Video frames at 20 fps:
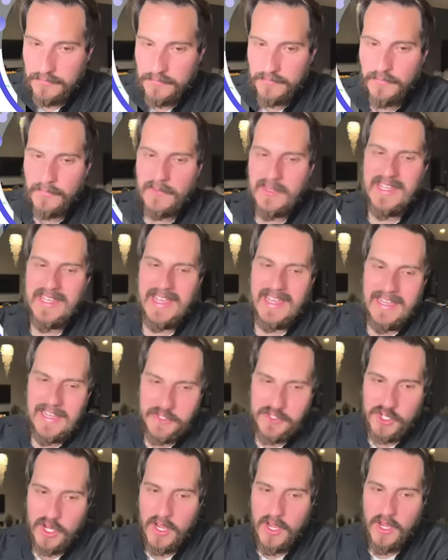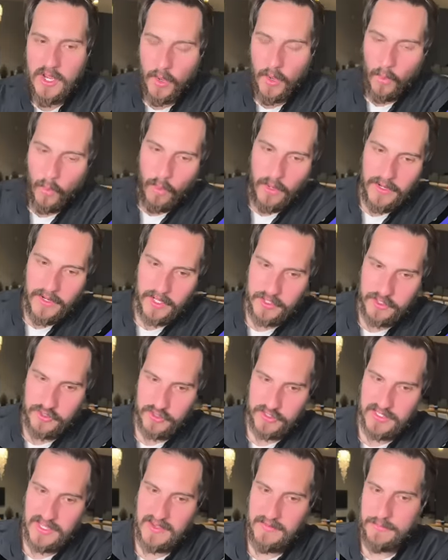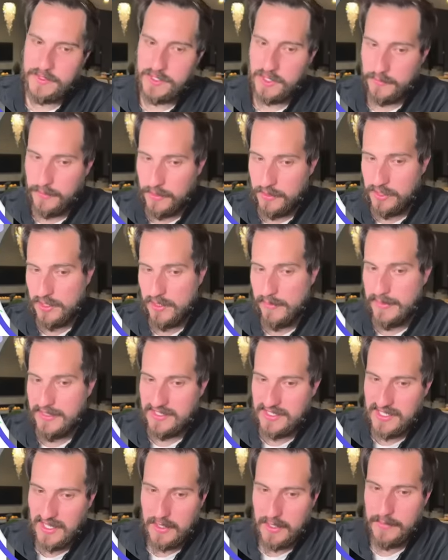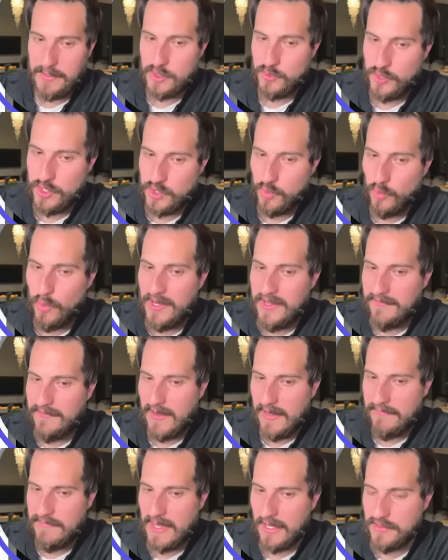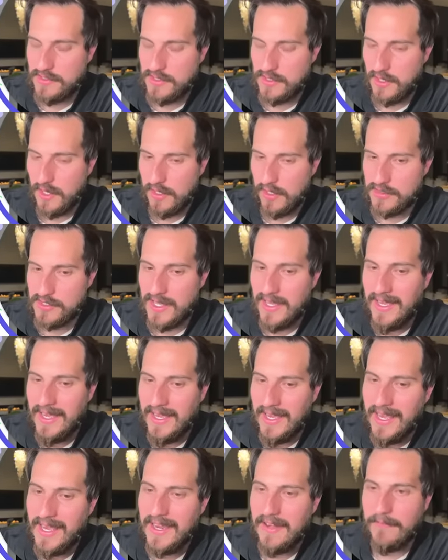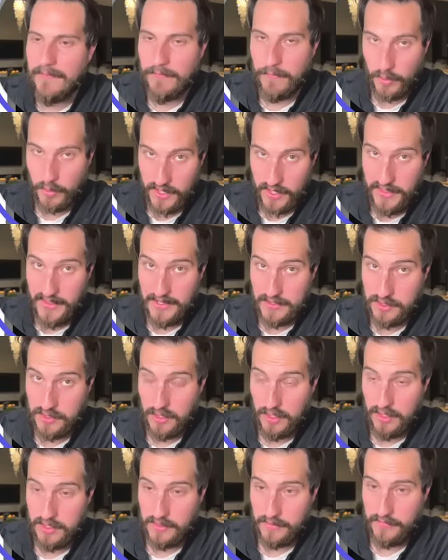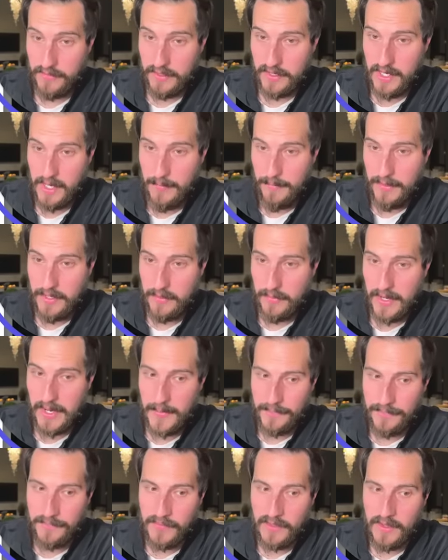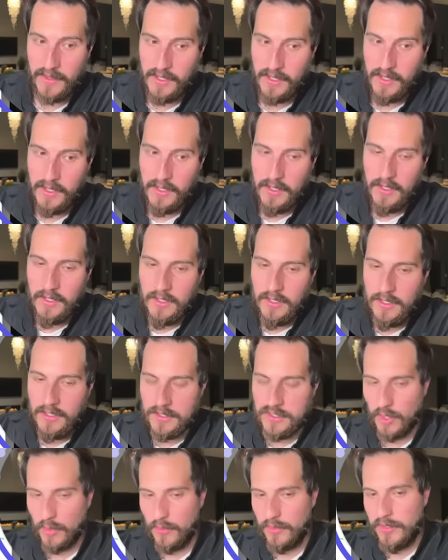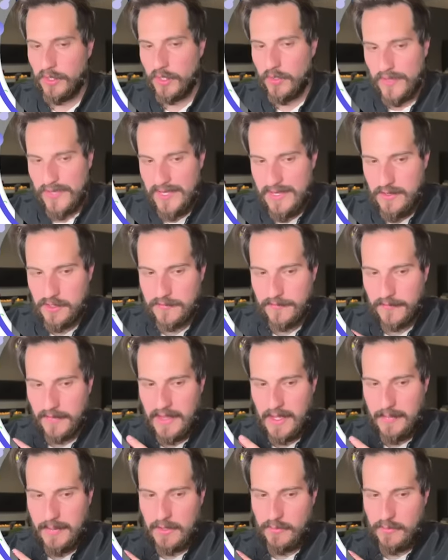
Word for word: The H100s have supposedly been selling between $25,000 and $40,000 for the company, right? So the great news for them in